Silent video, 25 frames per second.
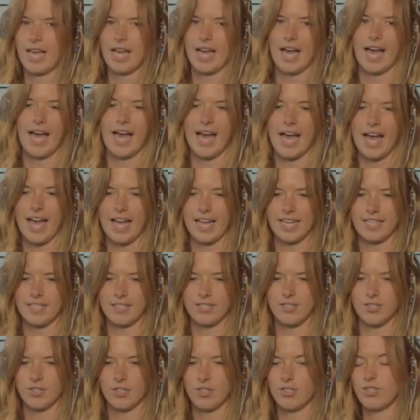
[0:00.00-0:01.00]
And
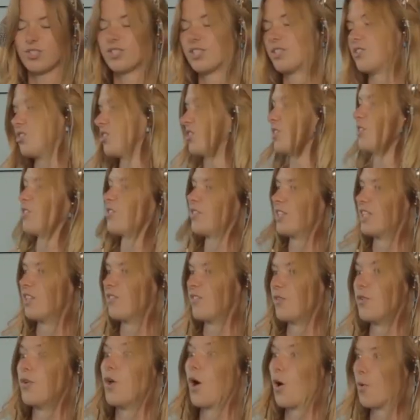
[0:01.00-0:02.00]
also just a feeling
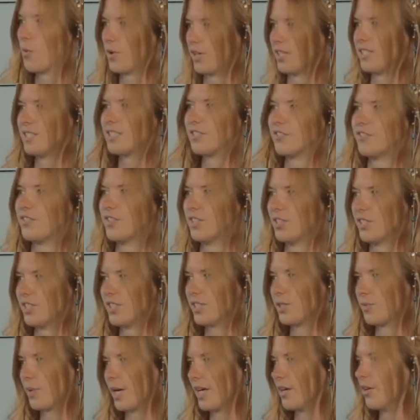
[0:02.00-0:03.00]
of not wanting to feel this
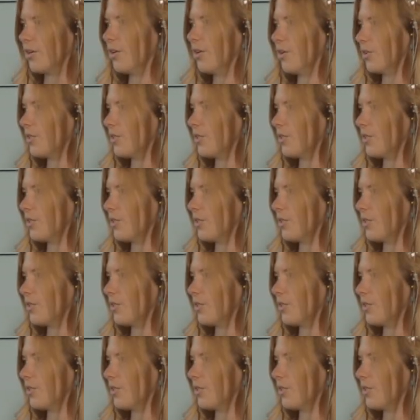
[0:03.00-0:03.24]
way at all.